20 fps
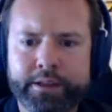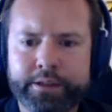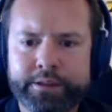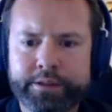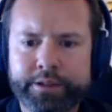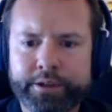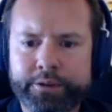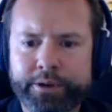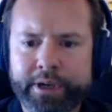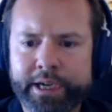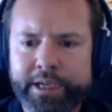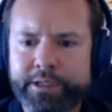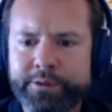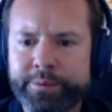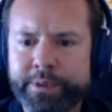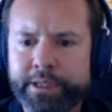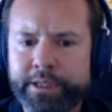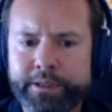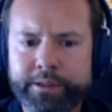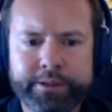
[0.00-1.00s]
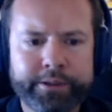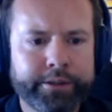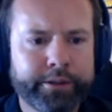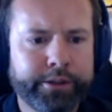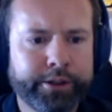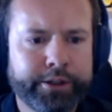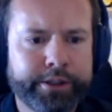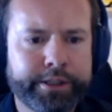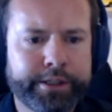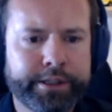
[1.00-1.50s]
So as we
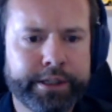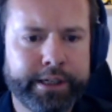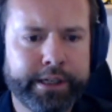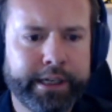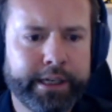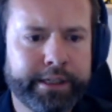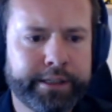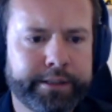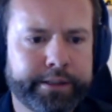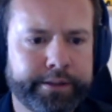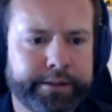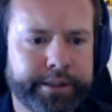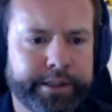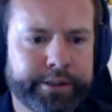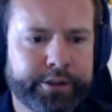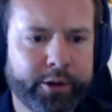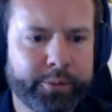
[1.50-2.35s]
looked at these